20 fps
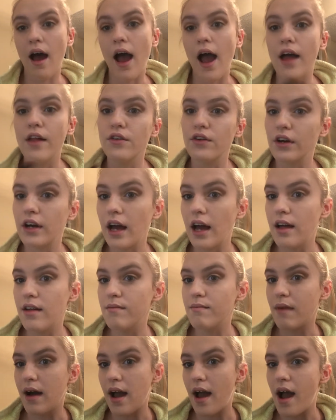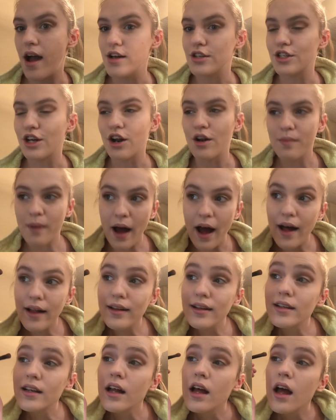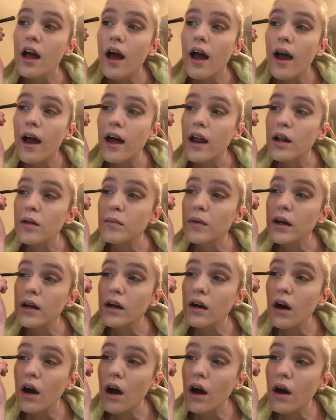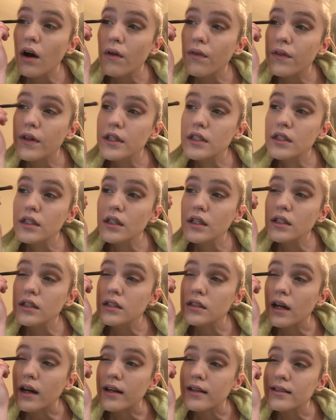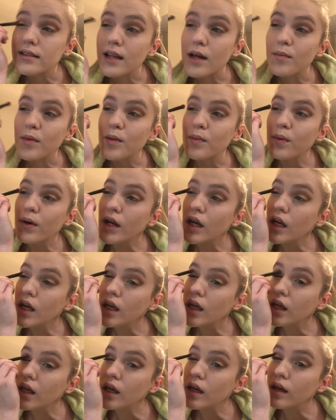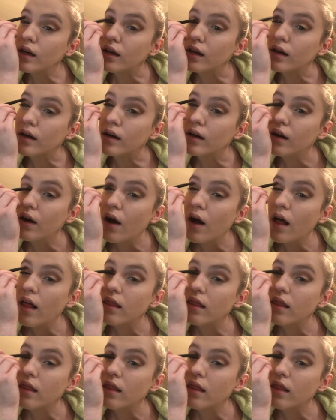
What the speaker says: I look at my eyeshadow palette and I'm like, oh, this looks nice. Let me put it here.